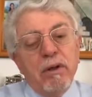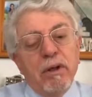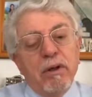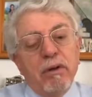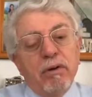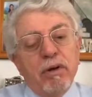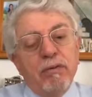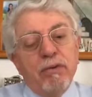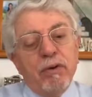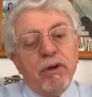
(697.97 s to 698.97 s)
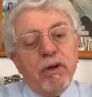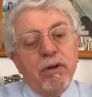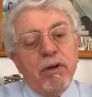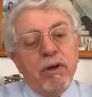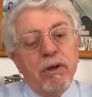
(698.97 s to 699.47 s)
in looking for
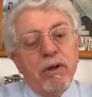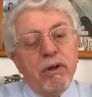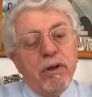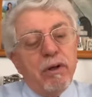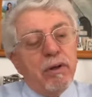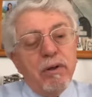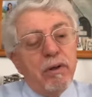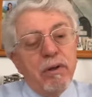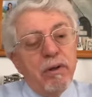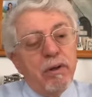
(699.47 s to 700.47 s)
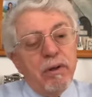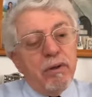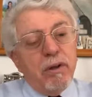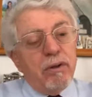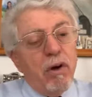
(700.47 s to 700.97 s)

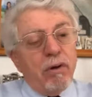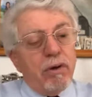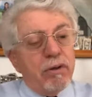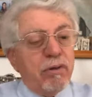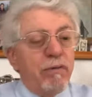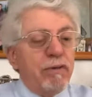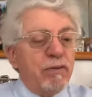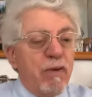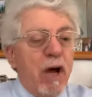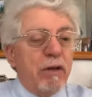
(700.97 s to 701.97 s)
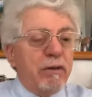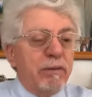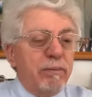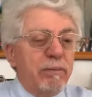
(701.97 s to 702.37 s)
the donkeys of his father.